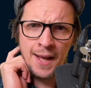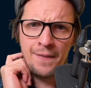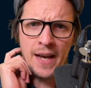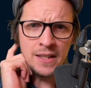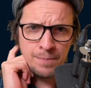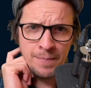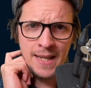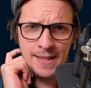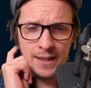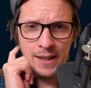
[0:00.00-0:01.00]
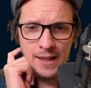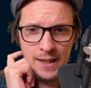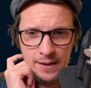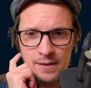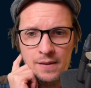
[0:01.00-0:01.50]
And that's basically
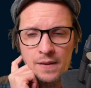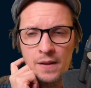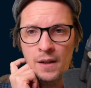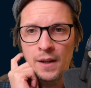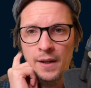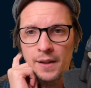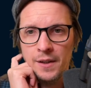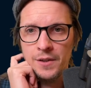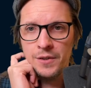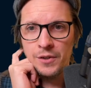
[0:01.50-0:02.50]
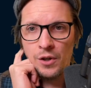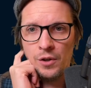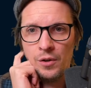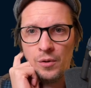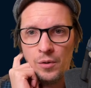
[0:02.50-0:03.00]
it.
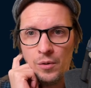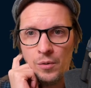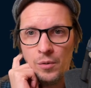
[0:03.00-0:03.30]
So